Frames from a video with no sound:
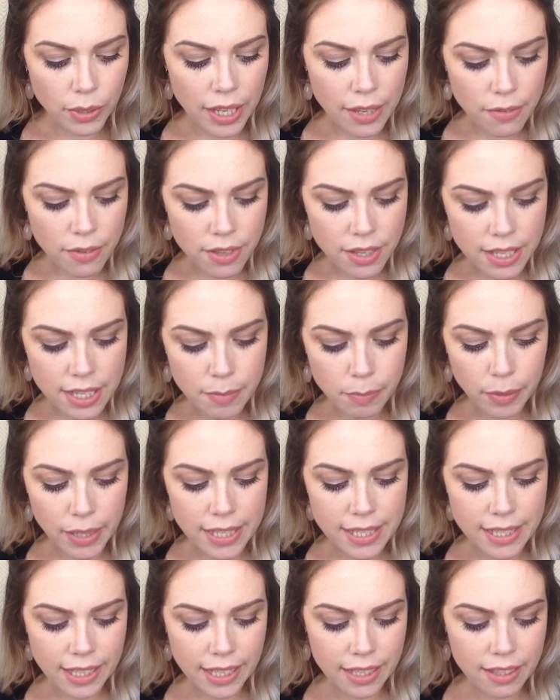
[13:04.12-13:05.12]
whatever this
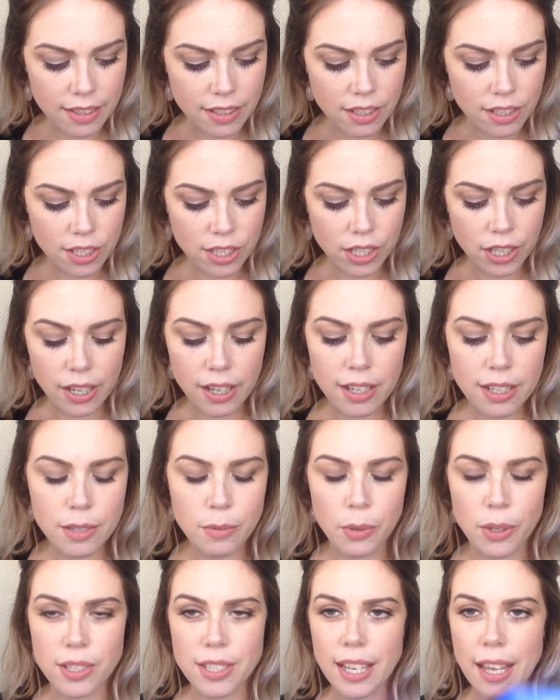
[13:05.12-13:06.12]
blessing in the disguise
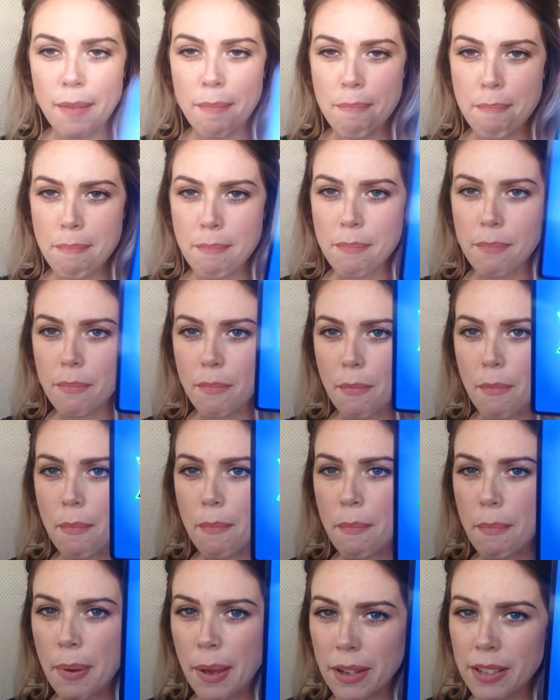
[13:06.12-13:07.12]
was, it
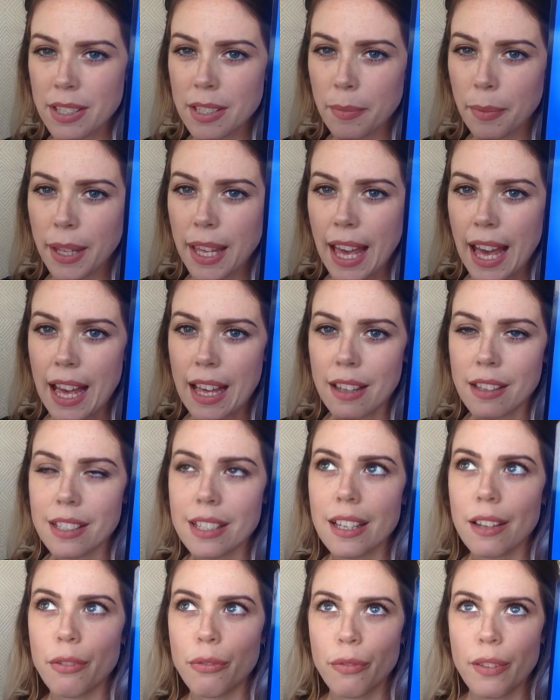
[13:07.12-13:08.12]
possibly
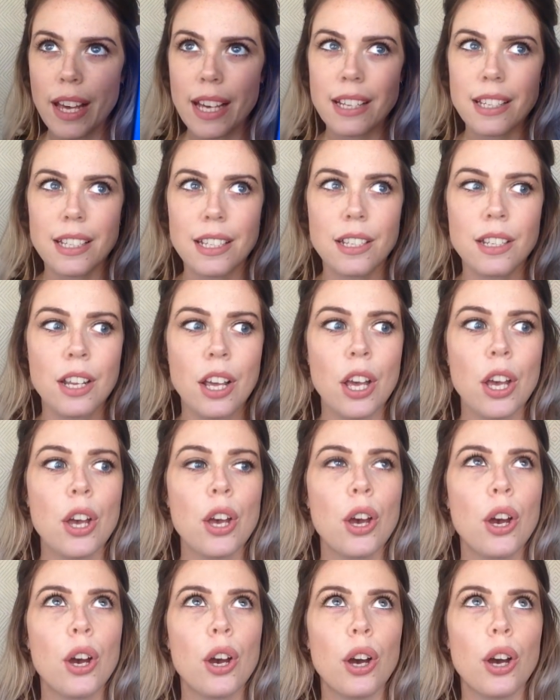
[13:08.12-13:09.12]
has affected
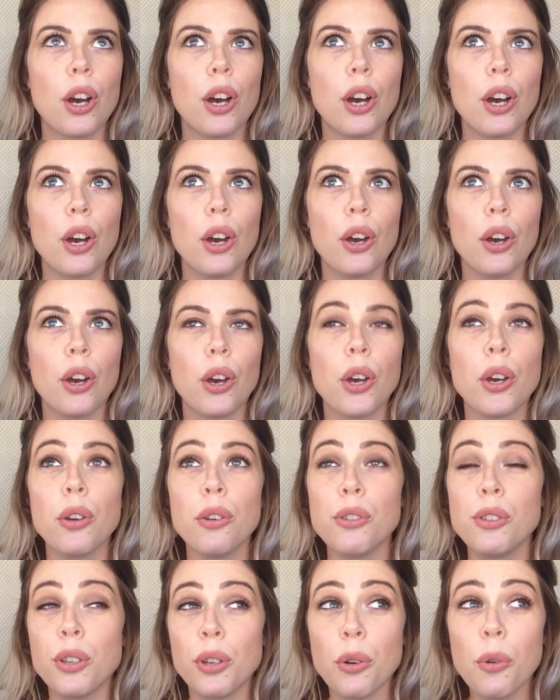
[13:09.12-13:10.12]
who
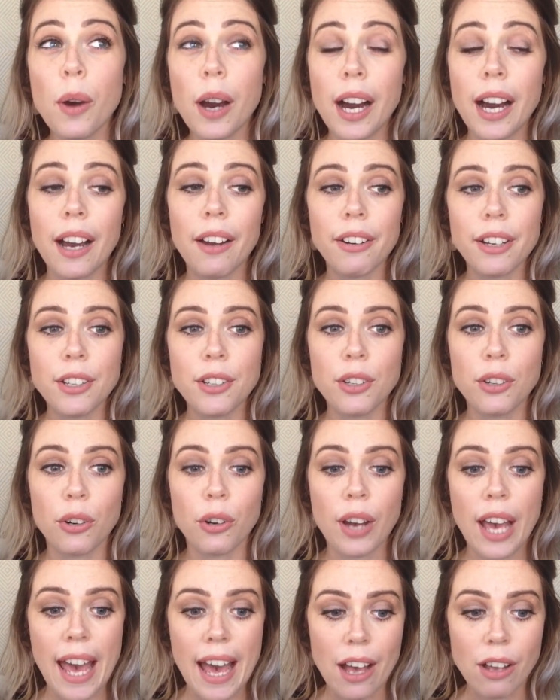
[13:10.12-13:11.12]
you are in
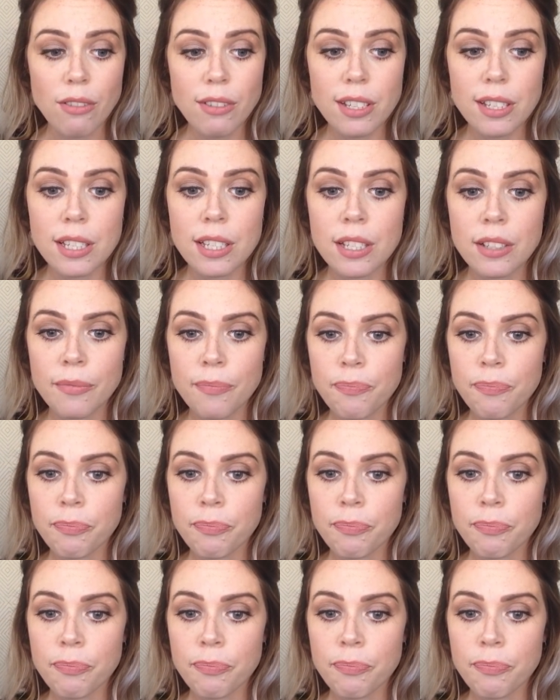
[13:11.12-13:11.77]
your house,